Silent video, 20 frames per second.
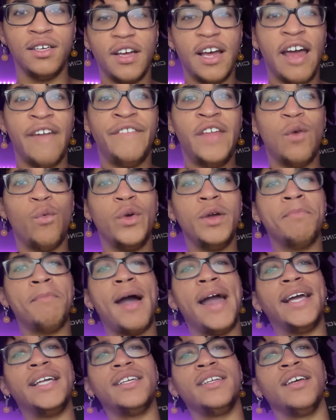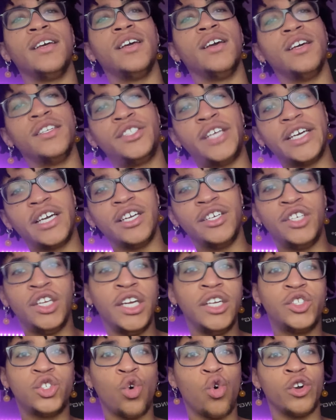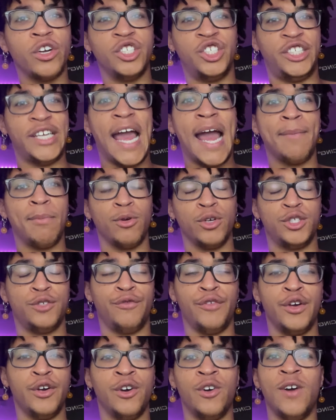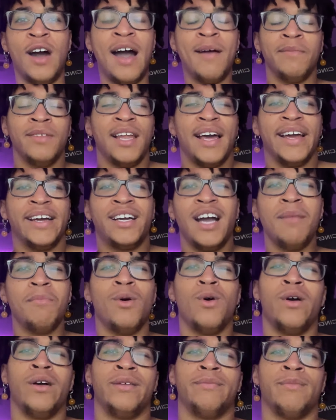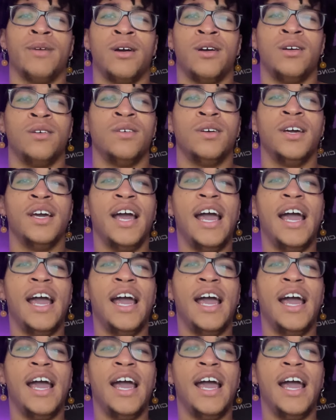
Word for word: and then we might take a detour to Jabbersville. I'm like, come on, bro.